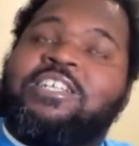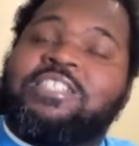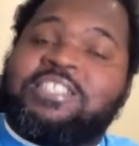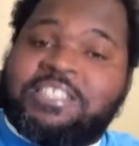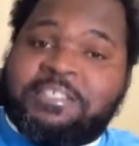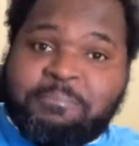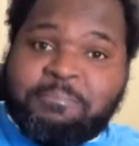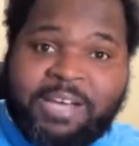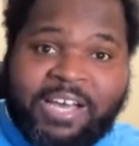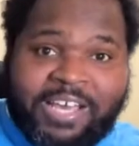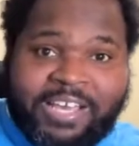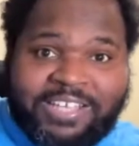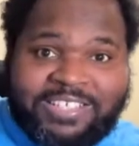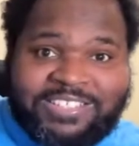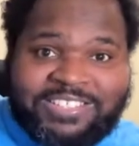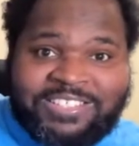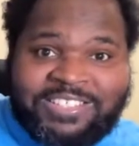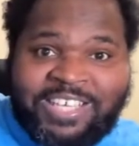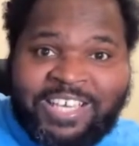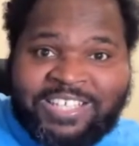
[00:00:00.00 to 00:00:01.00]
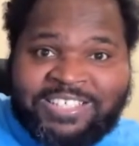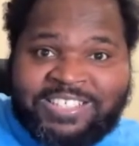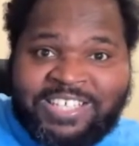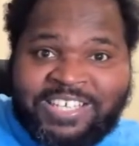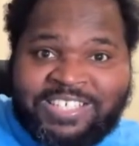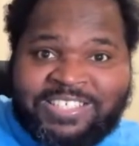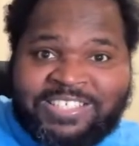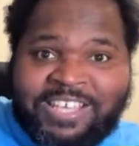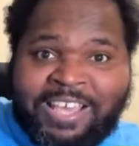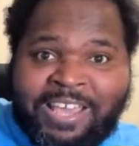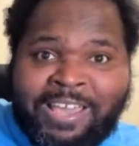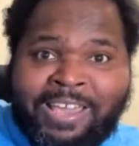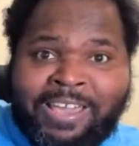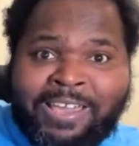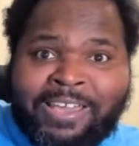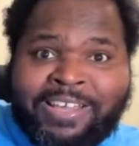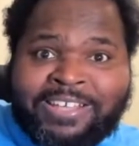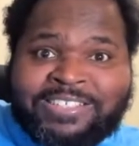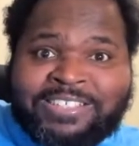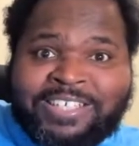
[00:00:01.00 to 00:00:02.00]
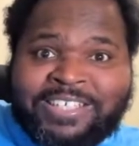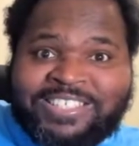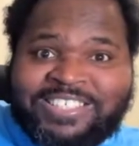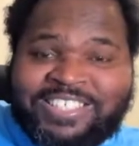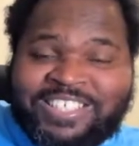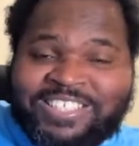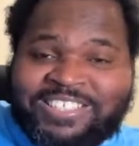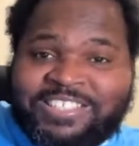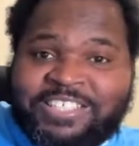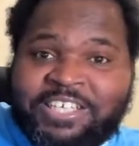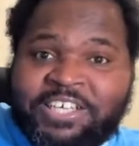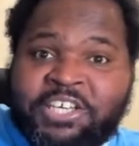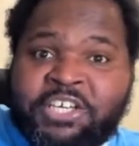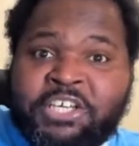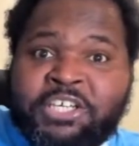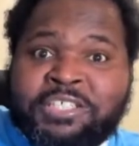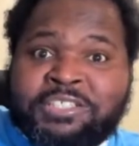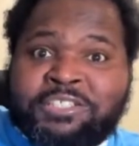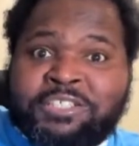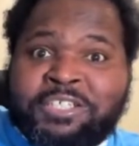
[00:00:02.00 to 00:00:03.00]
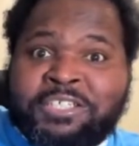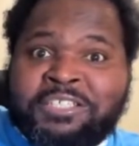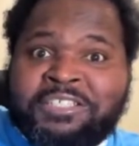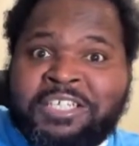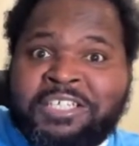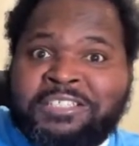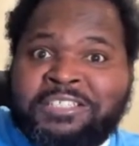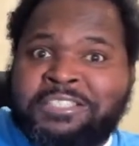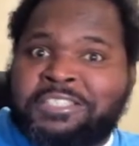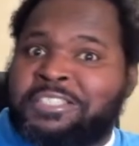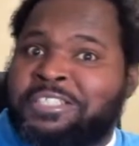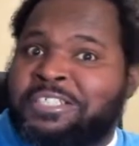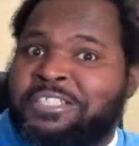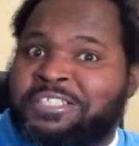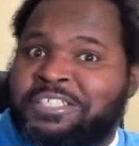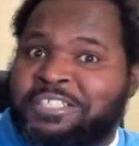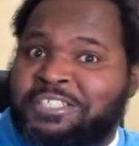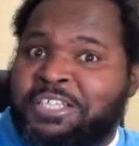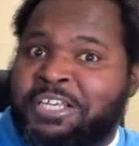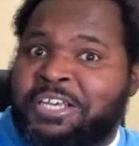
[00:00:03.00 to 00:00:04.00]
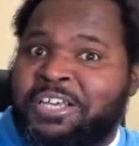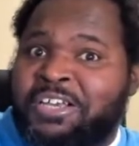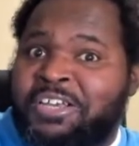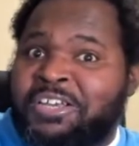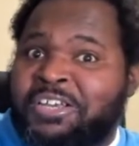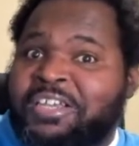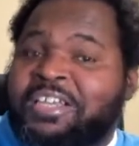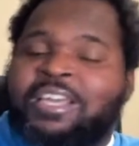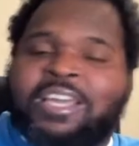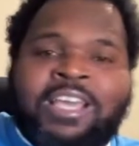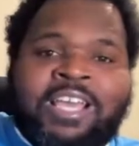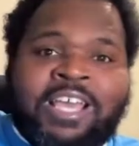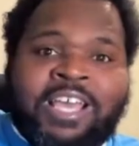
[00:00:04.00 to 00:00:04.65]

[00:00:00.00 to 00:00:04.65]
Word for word: It's my tea, tea, tea, tea, tea, tea, tea, tea, tea, tea, tea.